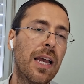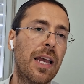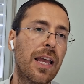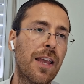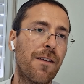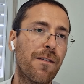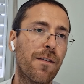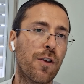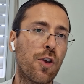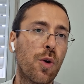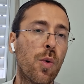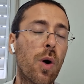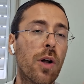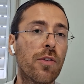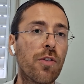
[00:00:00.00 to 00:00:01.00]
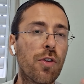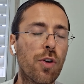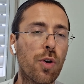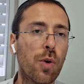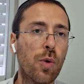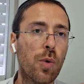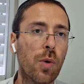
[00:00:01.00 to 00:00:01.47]
If you want
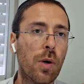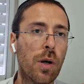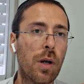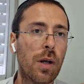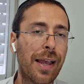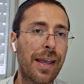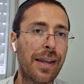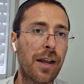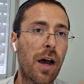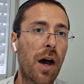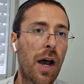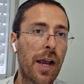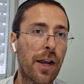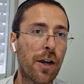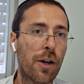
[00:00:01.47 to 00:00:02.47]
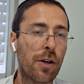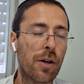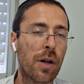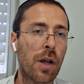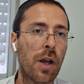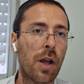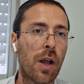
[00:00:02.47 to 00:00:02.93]
to hit
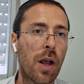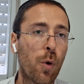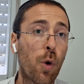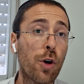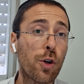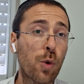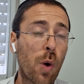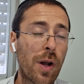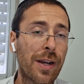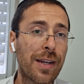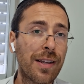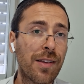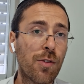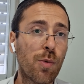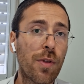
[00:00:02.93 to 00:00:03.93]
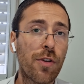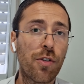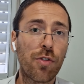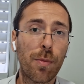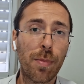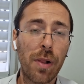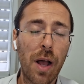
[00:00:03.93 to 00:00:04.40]
higher order quantities with your
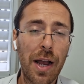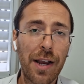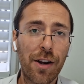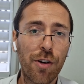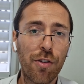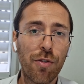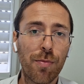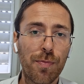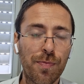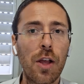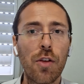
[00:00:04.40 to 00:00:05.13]
suppliers,